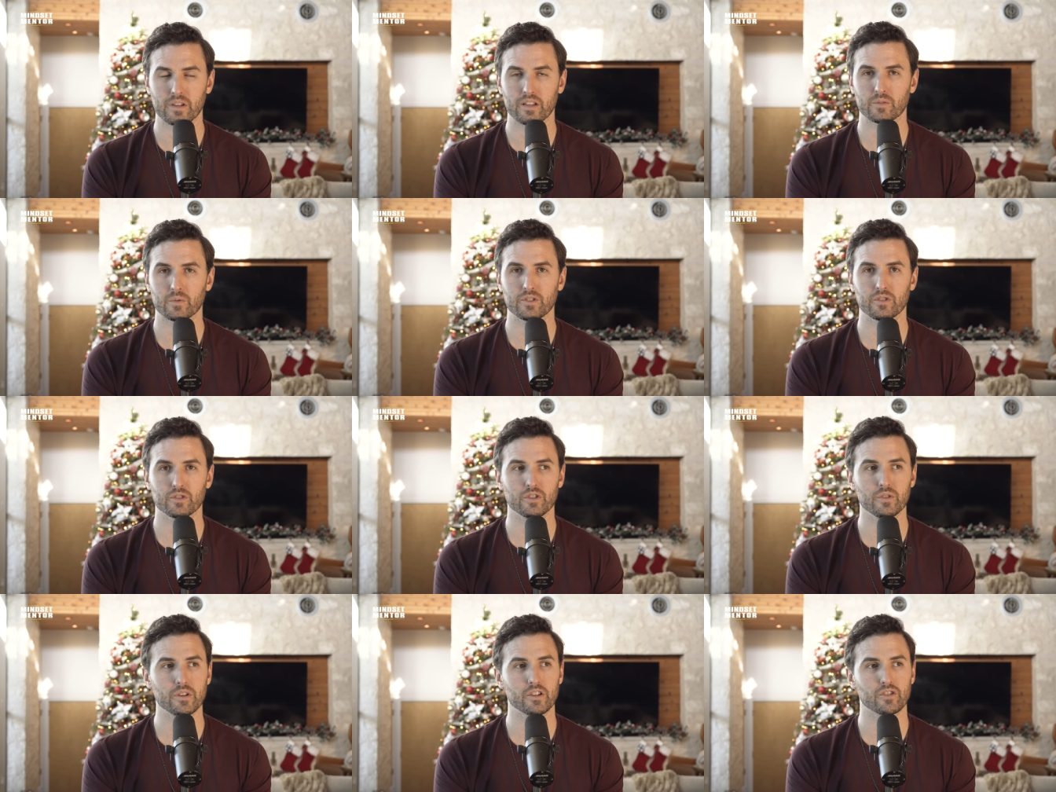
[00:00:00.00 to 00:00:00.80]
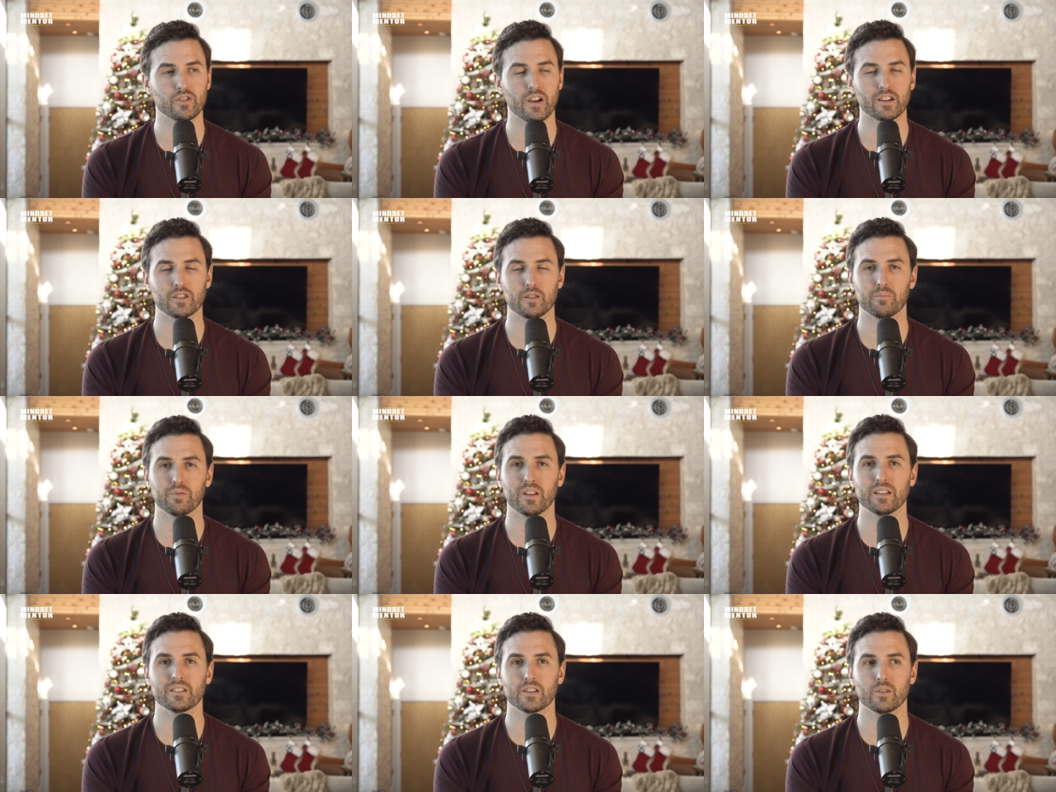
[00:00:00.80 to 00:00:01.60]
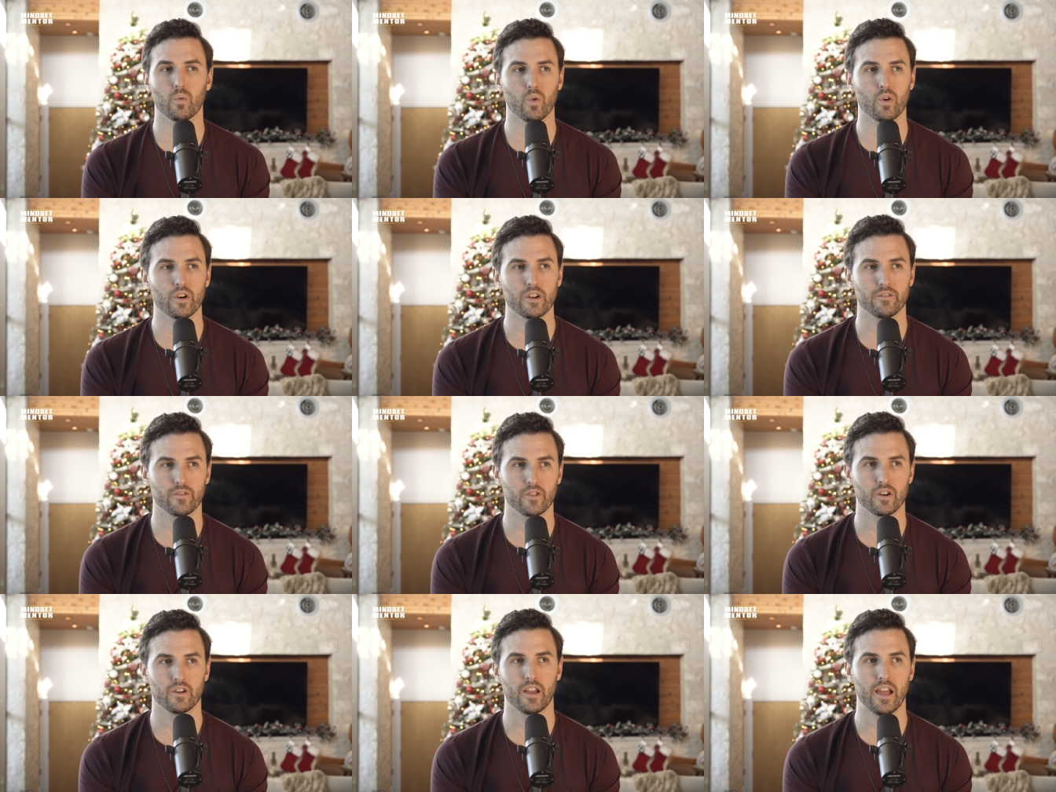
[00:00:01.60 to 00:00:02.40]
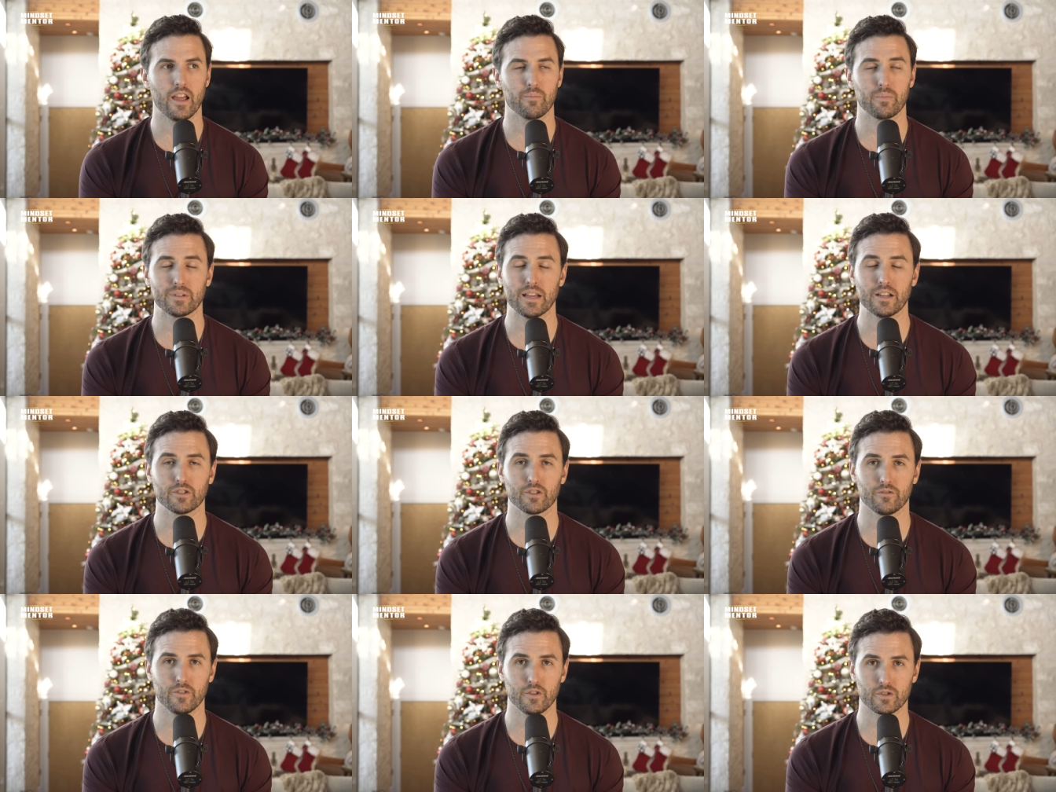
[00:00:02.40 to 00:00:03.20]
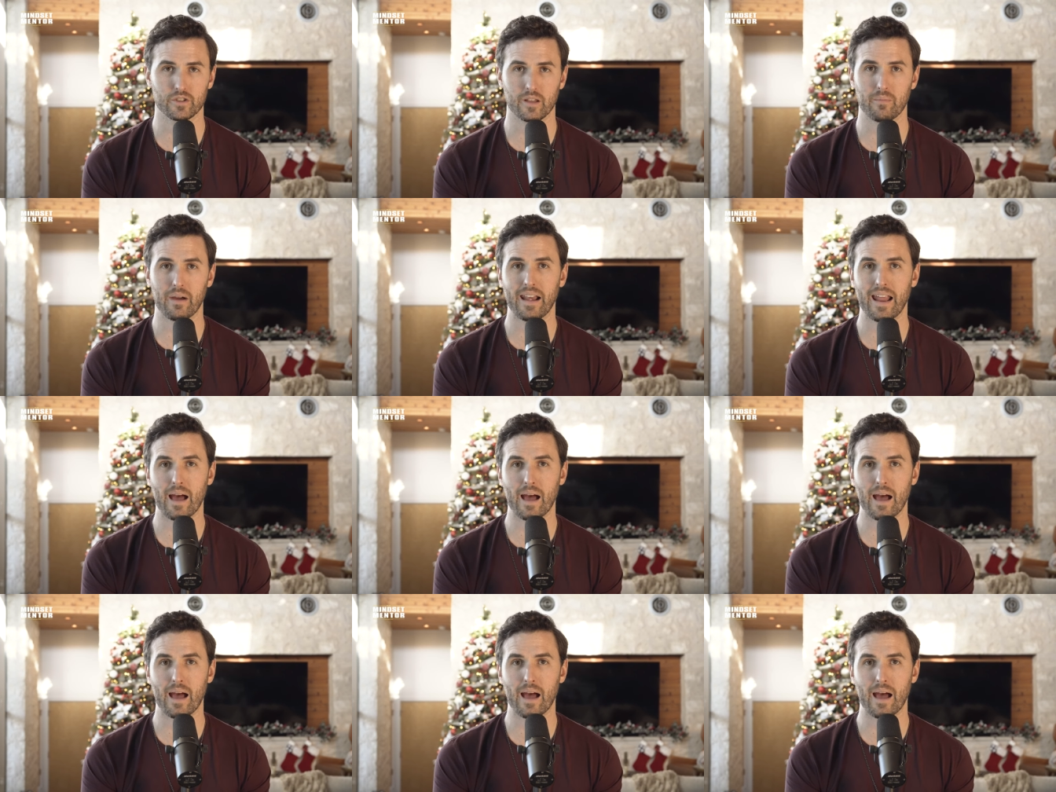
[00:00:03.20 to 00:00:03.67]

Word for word: Because what you're doing is you're actually placing worry for a potential future that might